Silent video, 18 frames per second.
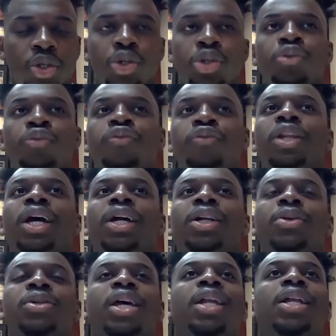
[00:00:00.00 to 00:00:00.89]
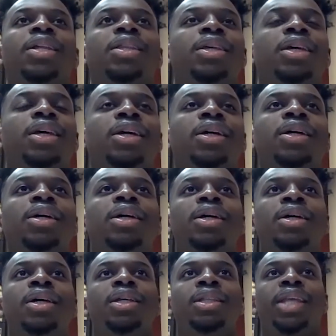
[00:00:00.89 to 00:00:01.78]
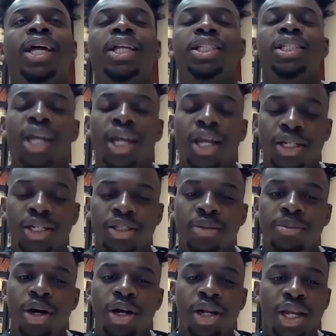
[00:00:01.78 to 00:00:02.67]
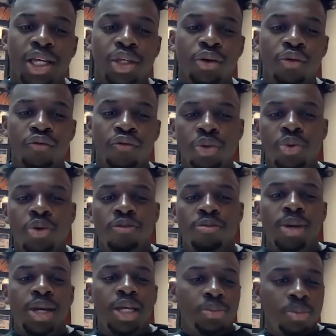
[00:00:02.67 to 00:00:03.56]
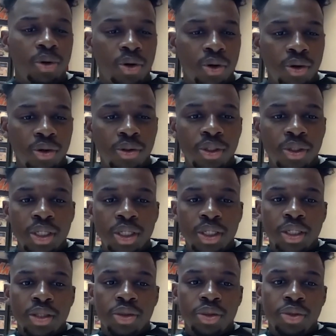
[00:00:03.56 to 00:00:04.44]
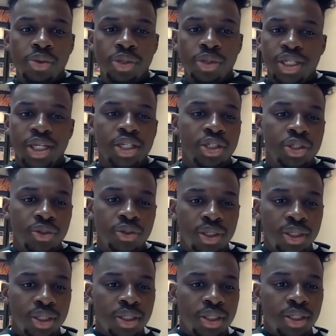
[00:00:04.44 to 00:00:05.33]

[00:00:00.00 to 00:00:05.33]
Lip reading: do you feel like there's anything that changed about like your view of baseball through this injury?